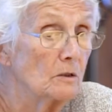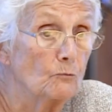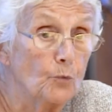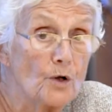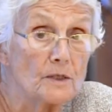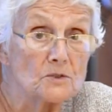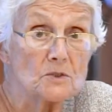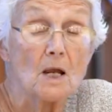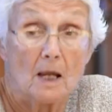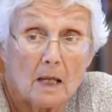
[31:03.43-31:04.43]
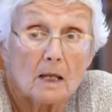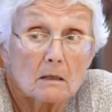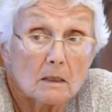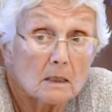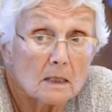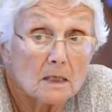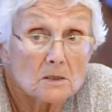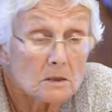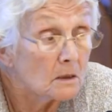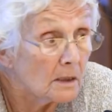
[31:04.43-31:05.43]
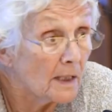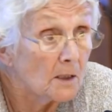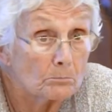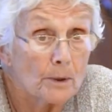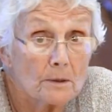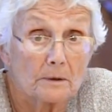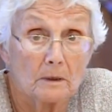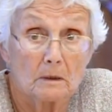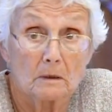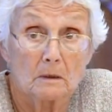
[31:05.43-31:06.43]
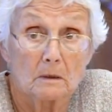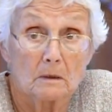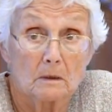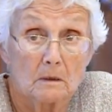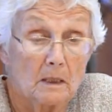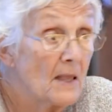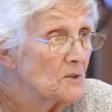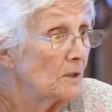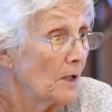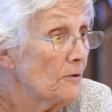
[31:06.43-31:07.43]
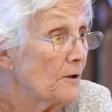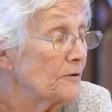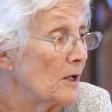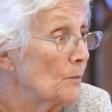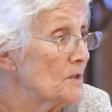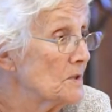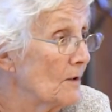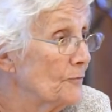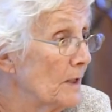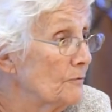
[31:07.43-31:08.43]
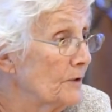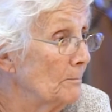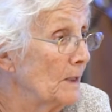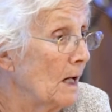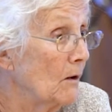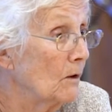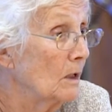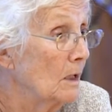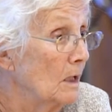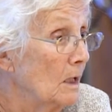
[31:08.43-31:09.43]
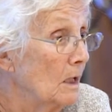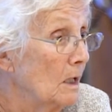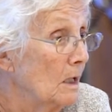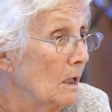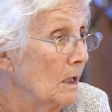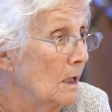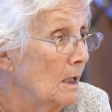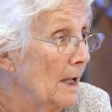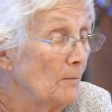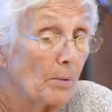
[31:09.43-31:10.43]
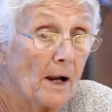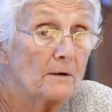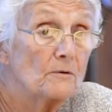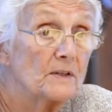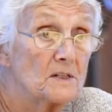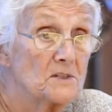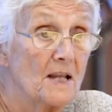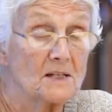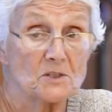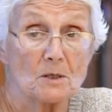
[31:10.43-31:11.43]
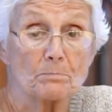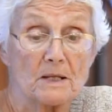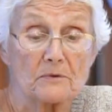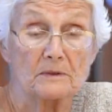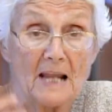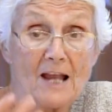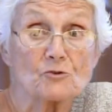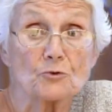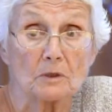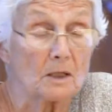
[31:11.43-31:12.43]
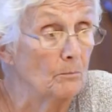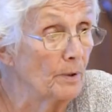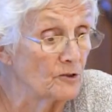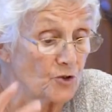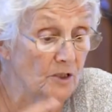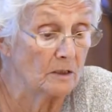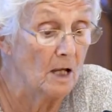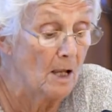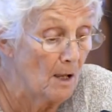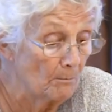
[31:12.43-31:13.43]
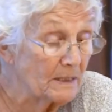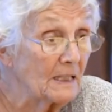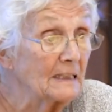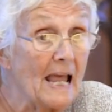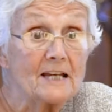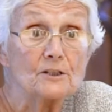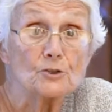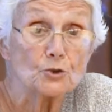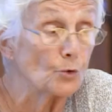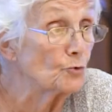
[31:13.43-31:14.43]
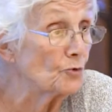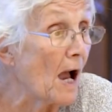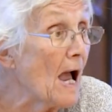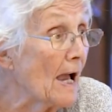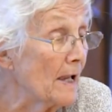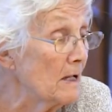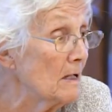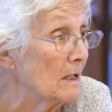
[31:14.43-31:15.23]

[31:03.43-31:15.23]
of woods is to let it burn. That's another thing we're suffering from now. And part of it is not simply the natural combustion, but the land is so dry